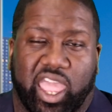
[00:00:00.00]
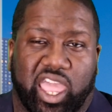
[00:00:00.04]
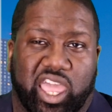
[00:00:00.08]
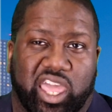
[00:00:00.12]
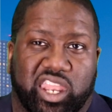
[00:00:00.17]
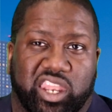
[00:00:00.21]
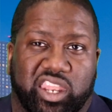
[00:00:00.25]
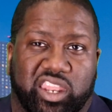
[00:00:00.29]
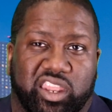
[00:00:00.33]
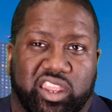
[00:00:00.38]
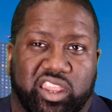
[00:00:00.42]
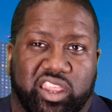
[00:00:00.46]

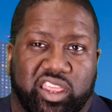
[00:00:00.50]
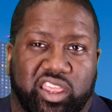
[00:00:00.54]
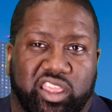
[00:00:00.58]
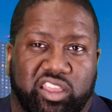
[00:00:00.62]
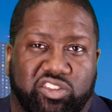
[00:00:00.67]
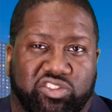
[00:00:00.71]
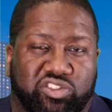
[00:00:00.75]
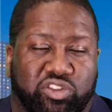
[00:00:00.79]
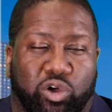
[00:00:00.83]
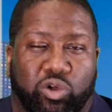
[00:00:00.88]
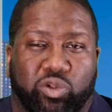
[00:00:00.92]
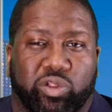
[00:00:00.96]
And
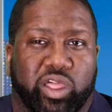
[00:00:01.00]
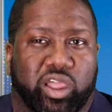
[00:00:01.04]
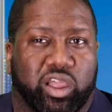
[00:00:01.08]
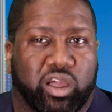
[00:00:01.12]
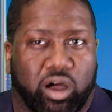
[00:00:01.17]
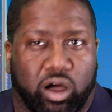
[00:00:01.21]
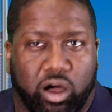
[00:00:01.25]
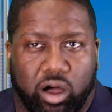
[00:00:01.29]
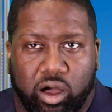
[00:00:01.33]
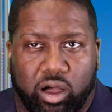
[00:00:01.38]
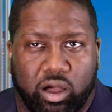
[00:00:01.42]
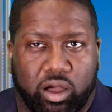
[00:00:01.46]
he stole
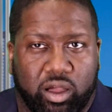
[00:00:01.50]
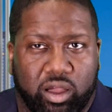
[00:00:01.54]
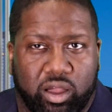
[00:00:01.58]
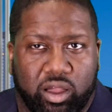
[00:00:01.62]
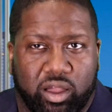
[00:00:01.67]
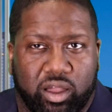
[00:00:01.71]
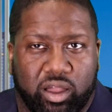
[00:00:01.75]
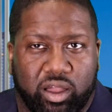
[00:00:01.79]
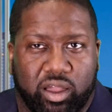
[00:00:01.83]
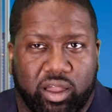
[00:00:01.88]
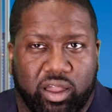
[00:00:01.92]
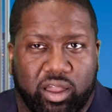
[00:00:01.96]
their car.
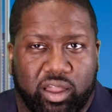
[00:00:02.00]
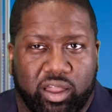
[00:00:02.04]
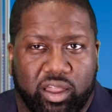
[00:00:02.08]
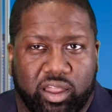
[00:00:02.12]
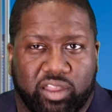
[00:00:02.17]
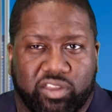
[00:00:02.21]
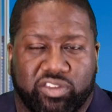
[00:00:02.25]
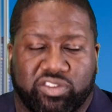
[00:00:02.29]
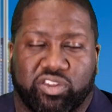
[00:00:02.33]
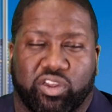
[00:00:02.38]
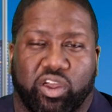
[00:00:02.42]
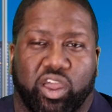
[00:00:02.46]

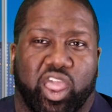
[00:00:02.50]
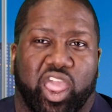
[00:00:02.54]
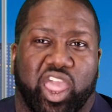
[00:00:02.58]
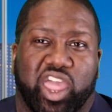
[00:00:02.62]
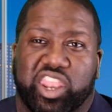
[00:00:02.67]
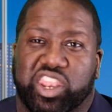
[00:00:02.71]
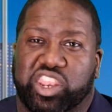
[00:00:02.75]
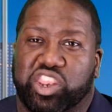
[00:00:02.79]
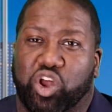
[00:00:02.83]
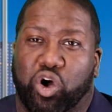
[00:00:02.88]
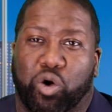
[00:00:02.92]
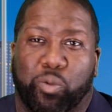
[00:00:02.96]
So,
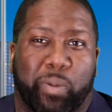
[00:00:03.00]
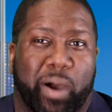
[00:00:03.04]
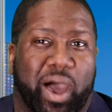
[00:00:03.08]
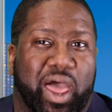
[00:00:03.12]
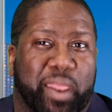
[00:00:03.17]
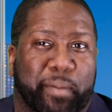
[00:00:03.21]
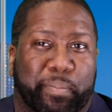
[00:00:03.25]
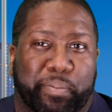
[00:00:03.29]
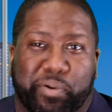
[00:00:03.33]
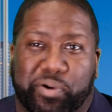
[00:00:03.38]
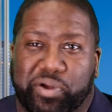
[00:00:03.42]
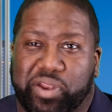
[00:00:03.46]
and
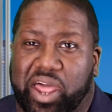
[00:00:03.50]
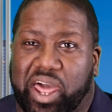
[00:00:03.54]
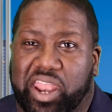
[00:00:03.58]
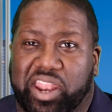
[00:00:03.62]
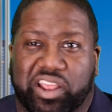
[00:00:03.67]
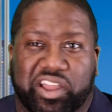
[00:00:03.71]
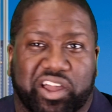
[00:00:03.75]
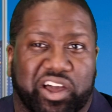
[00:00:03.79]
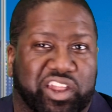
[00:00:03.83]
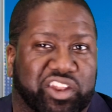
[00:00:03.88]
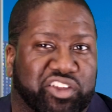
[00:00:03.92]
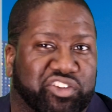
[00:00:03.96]
nobody pulled
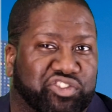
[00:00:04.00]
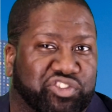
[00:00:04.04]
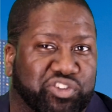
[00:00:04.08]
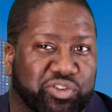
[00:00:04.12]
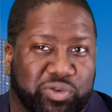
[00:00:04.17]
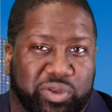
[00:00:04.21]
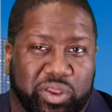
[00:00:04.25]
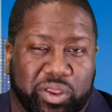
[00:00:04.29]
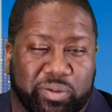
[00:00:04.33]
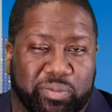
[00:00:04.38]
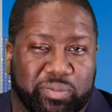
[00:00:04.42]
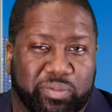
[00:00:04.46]
out a gun to
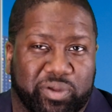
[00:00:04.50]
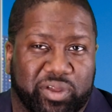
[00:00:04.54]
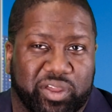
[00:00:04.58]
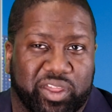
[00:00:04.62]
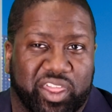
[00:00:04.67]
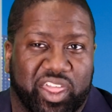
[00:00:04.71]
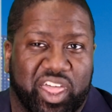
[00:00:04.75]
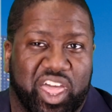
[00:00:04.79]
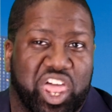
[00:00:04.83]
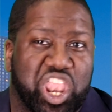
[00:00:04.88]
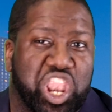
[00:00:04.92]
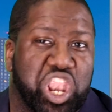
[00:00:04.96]
shoot him.
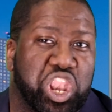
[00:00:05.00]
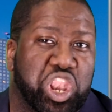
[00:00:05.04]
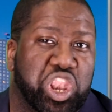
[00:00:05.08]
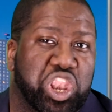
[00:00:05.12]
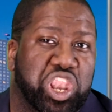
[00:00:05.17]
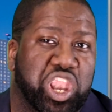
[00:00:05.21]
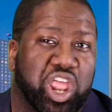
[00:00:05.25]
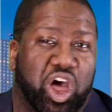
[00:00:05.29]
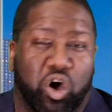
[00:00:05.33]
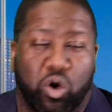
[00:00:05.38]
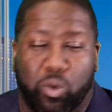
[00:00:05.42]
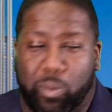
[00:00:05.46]

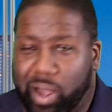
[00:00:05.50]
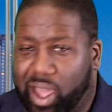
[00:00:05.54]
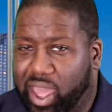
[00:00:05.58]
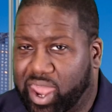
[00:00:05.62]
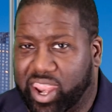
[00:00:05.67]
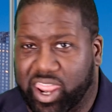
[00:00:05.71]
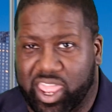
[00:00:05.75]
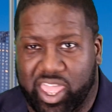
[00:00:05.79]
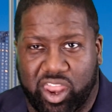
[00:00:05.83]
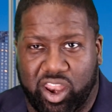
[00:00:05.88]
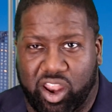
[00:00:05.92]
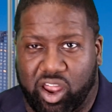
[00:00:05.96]

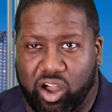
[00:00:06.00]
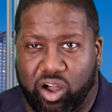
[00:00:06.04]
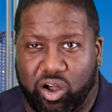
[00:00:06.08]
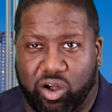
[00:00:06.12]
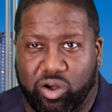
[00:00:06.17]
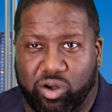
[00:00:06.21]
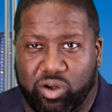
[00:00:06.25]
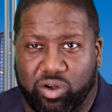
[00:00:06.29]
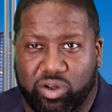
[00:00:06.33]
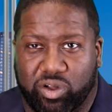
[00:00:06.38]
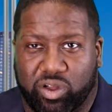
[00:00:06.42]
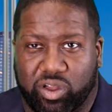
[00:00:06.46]
Nobody at
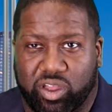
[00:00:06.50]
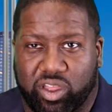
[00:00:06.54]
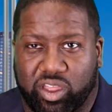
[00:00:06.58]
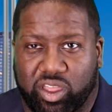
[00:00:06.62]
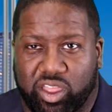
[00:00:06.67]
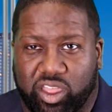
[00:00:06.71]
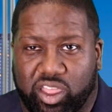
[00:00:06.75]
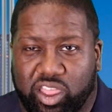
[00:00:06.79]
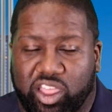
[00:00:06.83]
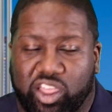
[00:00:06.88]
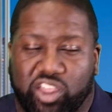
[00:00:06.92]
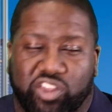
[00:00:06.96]
all.
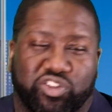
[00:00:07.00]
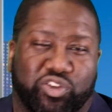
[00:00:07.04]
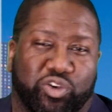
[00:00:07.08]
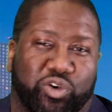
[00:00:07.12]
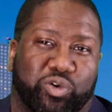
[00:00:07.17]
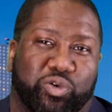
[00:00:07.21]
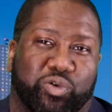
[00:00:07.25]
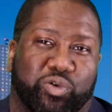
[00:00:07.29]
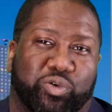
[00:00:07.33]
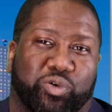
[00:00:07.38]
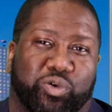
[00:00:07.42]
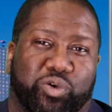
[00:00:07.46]

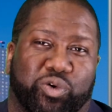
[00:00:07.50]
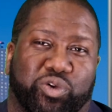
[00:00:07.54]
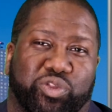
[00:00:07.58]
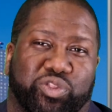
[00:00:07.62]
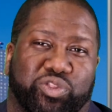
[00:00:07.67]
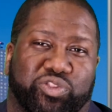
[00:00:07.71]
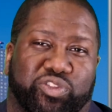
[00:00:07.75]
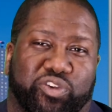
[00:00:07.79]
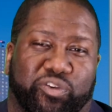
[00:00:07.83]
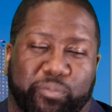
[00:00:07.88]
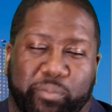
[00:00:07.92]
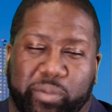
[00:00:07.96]
So
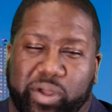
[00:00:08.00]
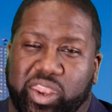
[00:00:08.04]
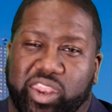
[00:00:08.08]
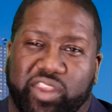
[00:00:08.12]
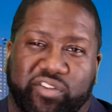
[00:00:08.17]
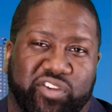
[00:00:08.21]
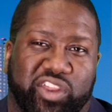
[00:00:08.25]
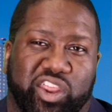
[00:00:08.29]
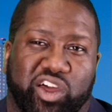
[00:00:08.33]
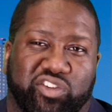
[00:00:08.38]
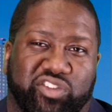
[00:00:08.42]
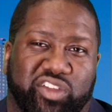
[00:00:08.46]
the
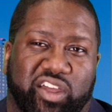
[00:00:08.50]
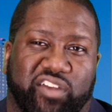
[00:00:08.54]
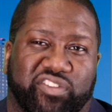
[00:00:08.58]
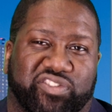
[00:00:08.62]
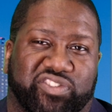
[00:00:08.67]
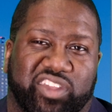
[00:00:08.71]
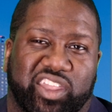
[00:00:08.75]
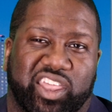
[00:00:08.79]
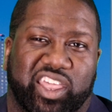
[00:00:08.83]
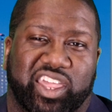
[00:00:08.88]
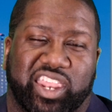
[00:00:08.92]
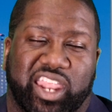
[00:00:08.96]
many videos
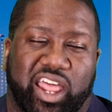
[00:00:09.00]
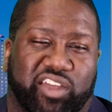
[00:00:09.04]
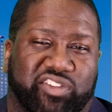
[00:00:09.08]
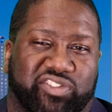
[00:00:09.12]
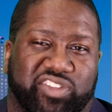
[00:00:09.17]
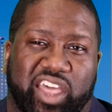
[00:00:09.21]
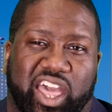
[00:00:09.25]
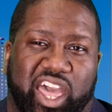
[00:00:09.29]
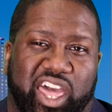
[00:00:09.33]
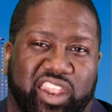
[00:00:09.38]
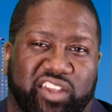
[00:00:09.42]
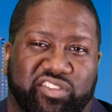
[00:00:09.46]
I've seen
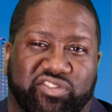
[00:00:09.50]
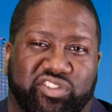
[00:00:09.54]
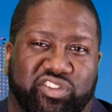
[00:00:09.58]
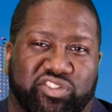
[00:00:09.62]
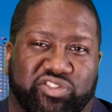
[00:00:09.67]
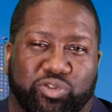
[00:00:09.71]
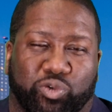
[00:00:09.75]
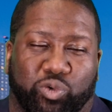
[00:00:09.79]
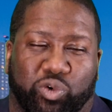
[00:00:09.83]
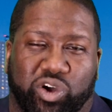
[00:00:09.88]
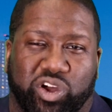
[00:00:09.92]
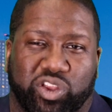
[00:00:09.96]
outside of
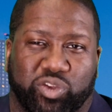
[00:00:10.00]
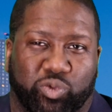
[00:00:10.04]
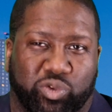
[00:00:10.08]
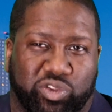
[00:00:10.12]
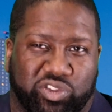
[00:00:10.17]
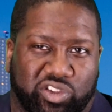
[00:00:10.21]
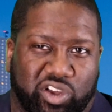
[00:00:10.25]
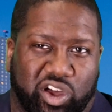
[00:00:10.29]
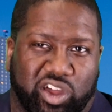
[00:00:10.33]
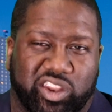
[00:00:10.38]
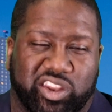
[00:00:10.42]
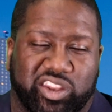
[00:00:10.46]
just the one
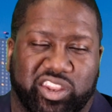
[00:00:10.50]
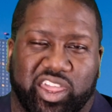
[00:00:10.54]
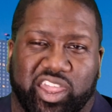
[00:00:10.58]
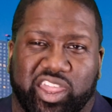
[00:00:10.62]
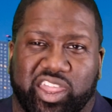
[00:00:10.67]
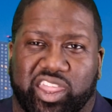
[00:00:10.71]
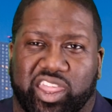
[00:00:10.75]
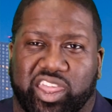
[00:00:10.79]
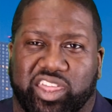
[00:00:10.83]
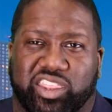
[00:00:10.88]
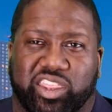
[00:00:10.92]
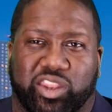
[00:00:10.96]
we saw
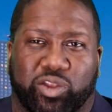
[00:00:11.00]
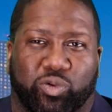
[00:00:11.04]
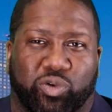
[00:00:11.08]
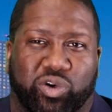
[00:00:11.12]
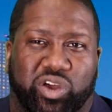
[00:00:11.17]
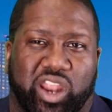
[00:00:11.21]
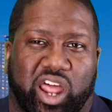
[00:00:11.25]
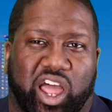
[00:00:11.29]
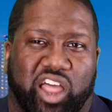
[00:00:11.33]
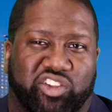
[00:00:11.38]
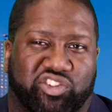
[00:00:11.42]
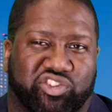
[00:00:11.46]
today and then the
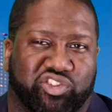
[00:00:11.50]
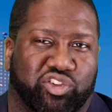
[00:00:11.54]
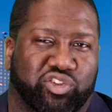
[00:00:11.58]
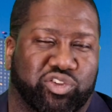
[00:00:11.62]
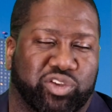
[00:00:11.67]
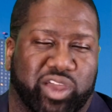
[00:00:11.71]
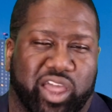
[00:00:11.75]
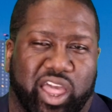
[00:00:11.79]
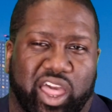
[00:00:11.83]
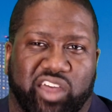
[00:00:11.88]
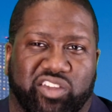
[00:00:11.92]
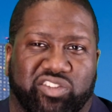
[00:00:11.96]
one I'll show
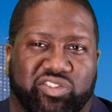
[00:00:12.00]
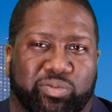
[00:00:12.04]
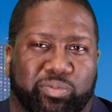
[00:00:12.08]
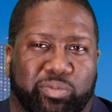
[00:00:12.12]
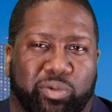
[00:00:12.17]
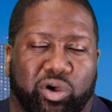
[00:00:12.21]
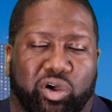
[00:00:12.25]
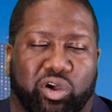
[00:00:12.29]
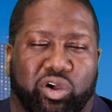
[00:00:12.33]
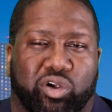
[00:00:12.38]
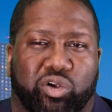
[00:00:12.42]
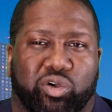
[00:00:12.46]
you guys
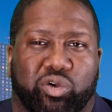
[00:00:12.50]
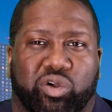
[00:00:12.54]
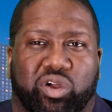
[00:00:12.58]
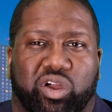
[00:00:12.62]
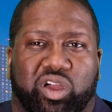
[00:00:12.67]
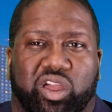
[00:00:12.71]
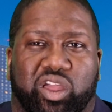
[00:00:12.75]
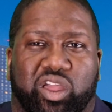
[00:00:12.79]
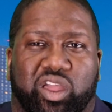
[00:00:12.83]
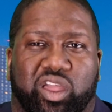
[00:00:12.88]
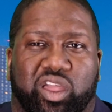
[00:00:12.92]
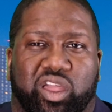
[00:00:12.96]
tomorrow,